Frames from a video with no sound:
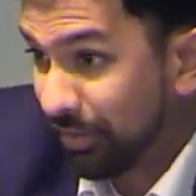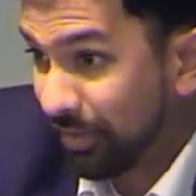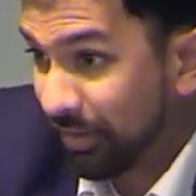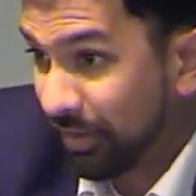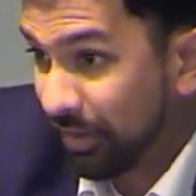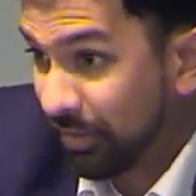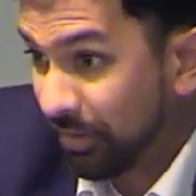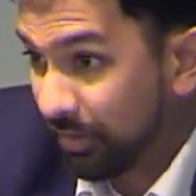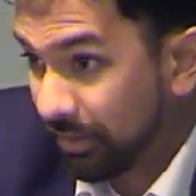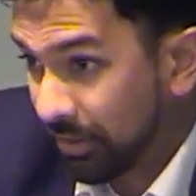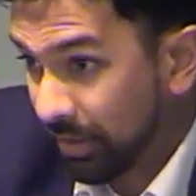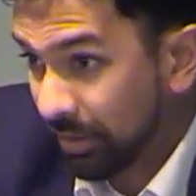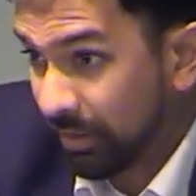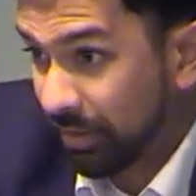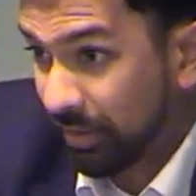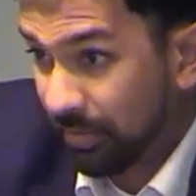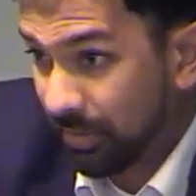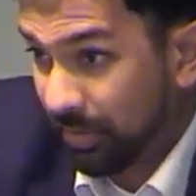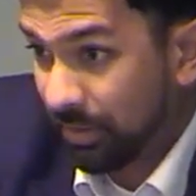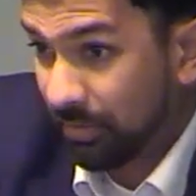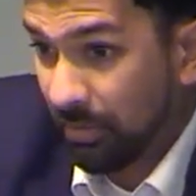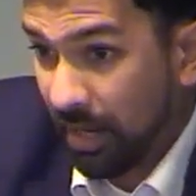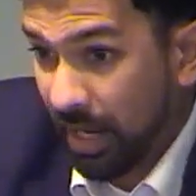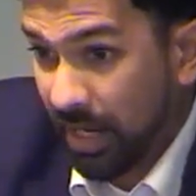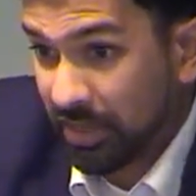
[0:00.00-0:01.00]
Like
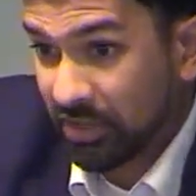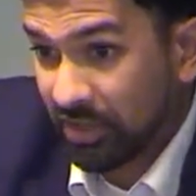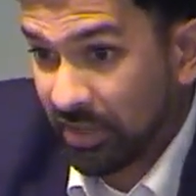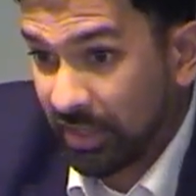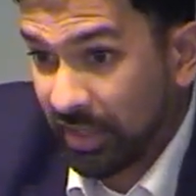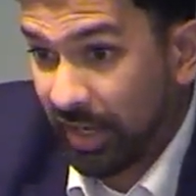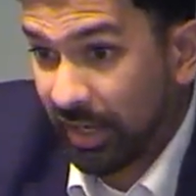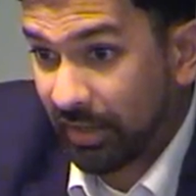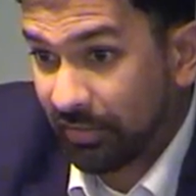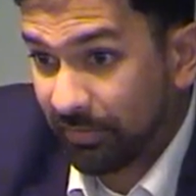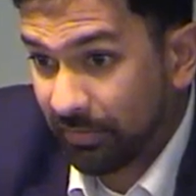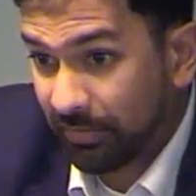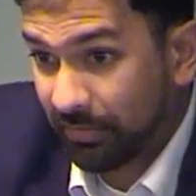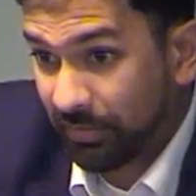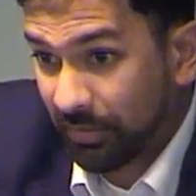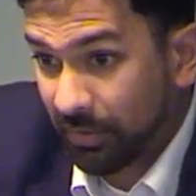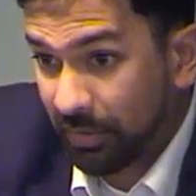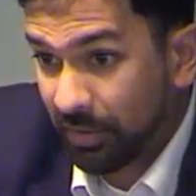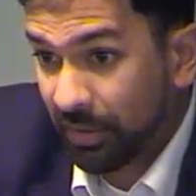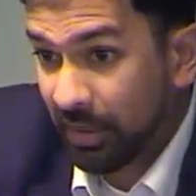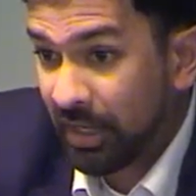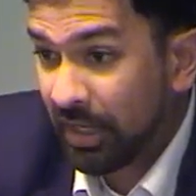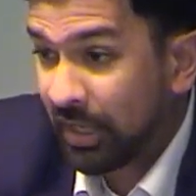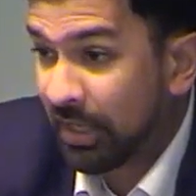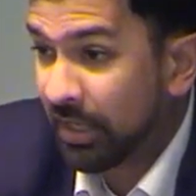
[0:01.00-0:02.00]
imagine that
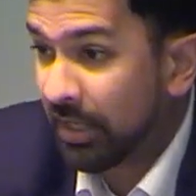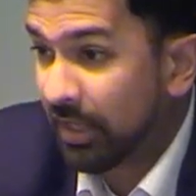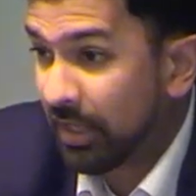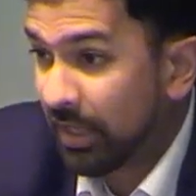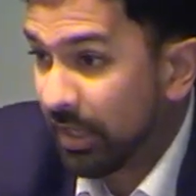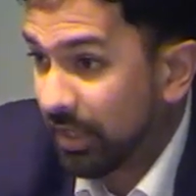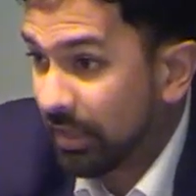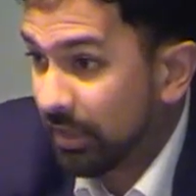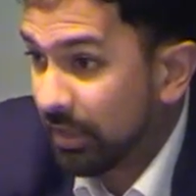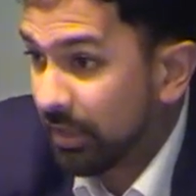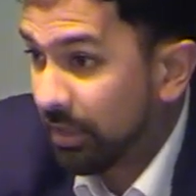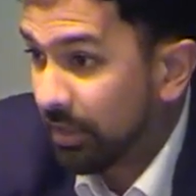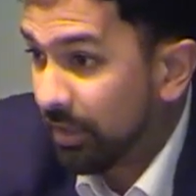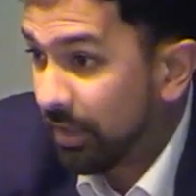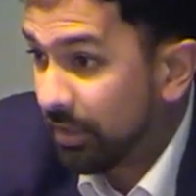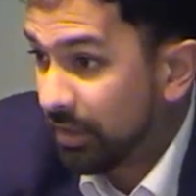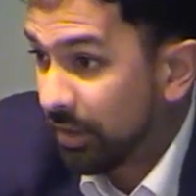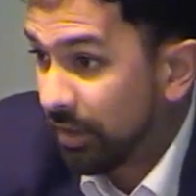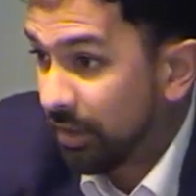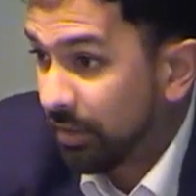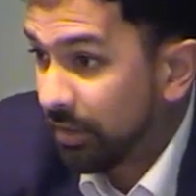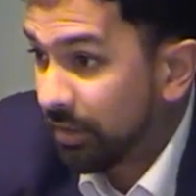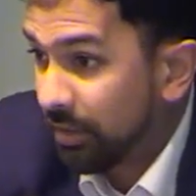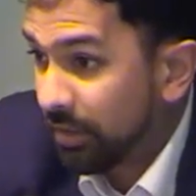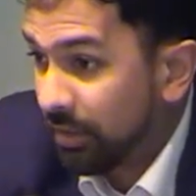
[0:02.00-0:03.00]
for a
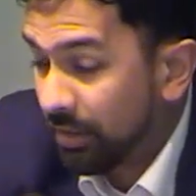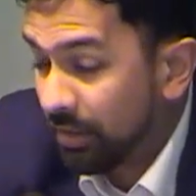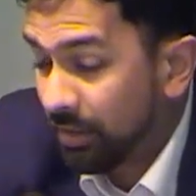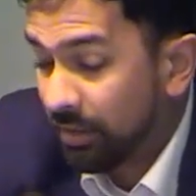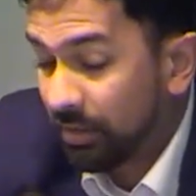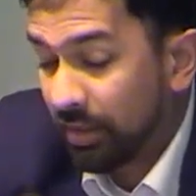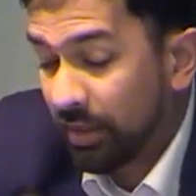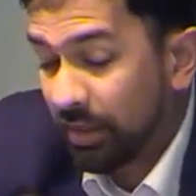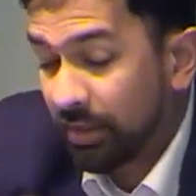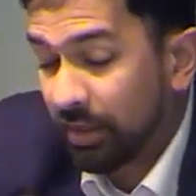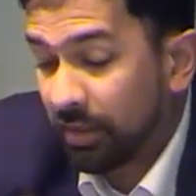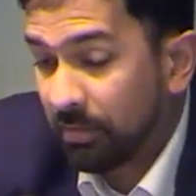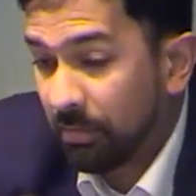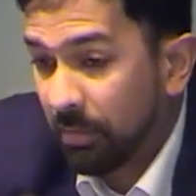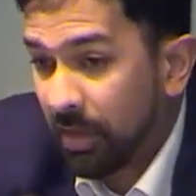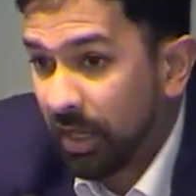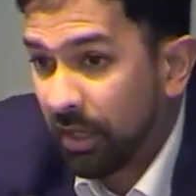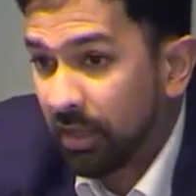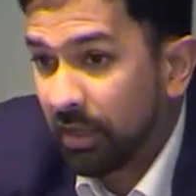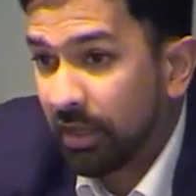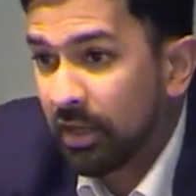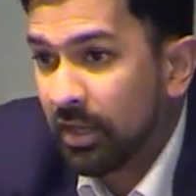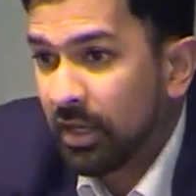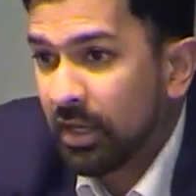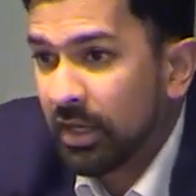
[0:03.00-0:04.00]
young
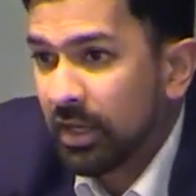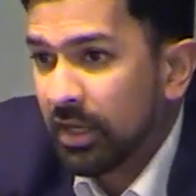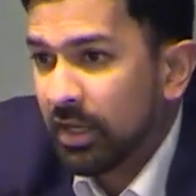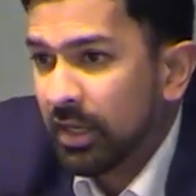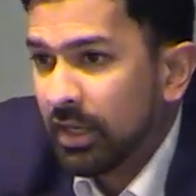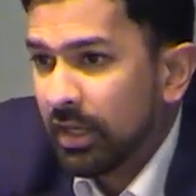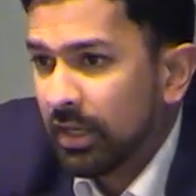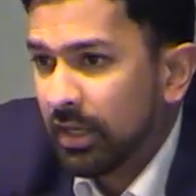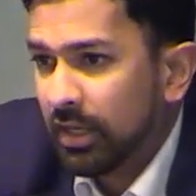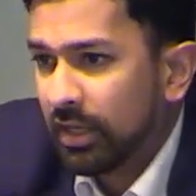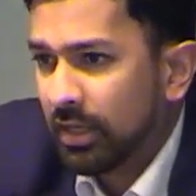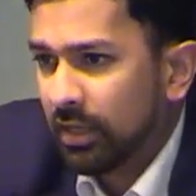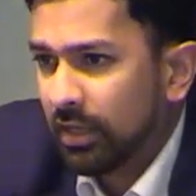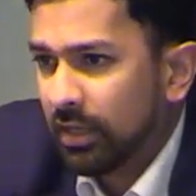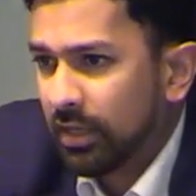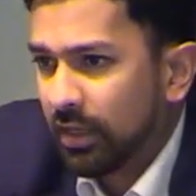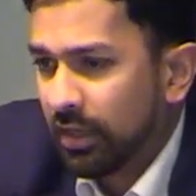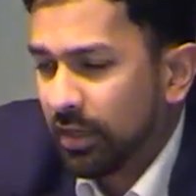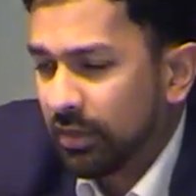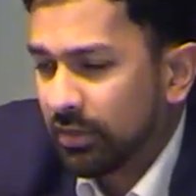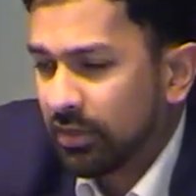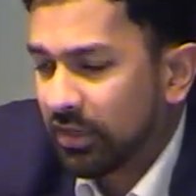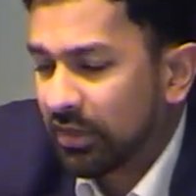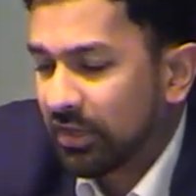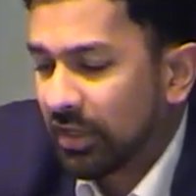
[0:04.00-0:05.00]
man
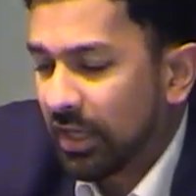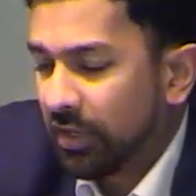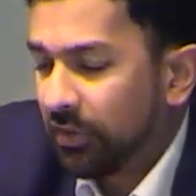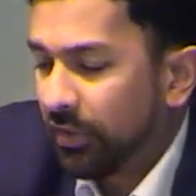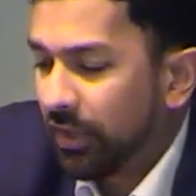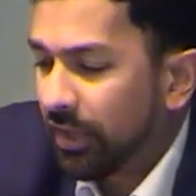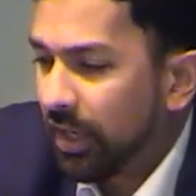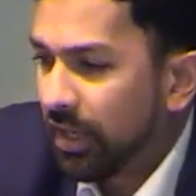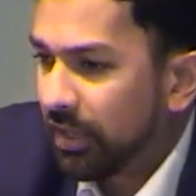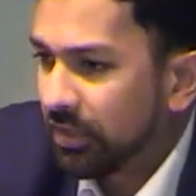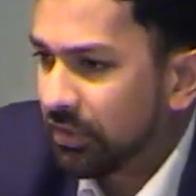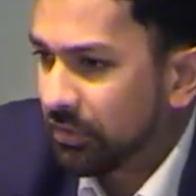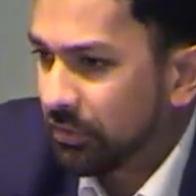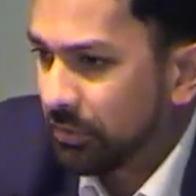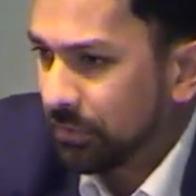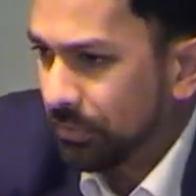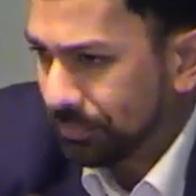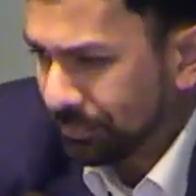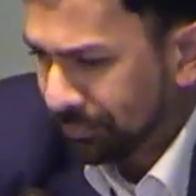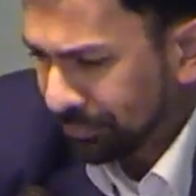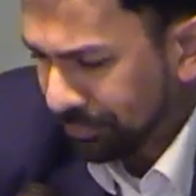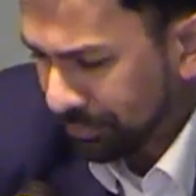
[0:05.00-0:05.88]
just entering high school.